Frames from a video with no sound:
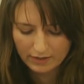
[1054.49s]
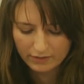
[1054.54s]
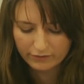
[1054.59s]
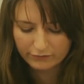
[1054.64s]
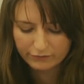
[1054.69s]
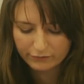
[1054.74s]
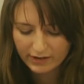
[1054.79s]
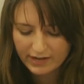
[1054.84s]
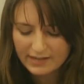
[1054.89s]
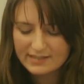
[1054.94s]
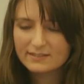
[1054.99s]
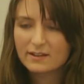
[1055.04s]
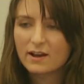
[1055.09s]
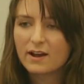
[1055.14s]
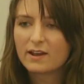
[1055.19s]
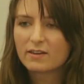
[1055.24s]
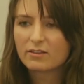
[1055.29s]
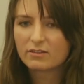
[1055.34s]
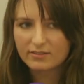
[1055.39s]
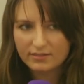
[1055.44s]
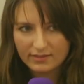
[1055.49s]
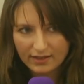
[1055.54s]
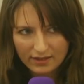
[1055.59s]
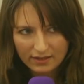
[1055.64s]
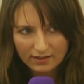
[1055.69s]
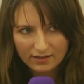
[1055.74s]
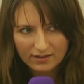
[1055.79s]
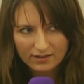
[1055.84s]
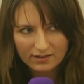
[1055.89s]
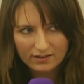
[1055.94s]
The phrase, "I
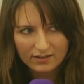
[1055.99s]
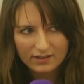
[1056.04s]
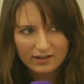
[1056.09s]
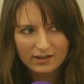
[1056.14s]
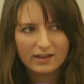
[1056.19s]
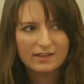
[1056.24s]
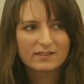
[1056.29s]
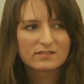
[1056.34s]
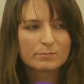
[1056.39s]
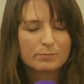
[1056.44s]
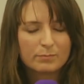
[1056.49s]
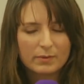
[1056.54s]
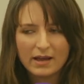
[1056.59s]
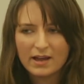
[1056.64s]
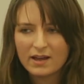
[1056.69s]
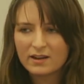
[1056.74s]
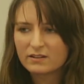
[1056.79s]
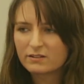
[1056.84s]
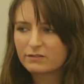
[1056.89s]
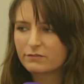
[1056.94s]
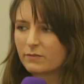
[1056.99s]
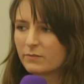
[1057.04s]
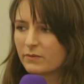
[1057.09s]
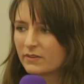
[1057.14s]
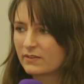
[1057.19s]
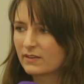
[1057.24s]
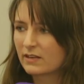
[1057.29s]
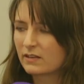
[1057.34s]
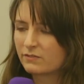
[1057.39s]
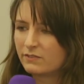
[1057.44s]
think," is banned from the
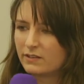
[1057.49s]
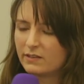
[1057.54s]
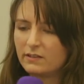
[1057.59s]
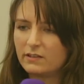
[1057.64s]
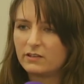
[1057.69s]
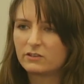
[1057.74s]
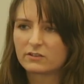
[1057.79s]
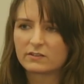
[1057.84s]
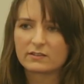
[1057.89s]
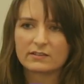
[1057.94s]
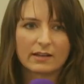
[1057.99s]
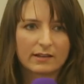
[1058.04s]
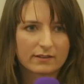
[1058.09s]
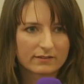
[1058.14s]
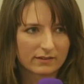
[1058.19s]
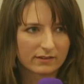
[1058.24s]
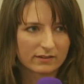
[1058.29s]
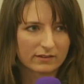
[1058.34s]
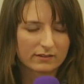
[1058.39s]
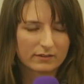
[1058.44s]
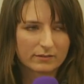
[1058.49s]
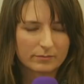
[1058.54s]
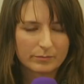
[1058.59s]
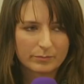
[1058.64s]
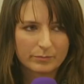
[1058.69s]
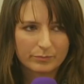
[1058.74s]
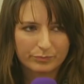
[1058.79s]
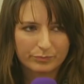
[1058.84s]
Salafi teacher's lexicon.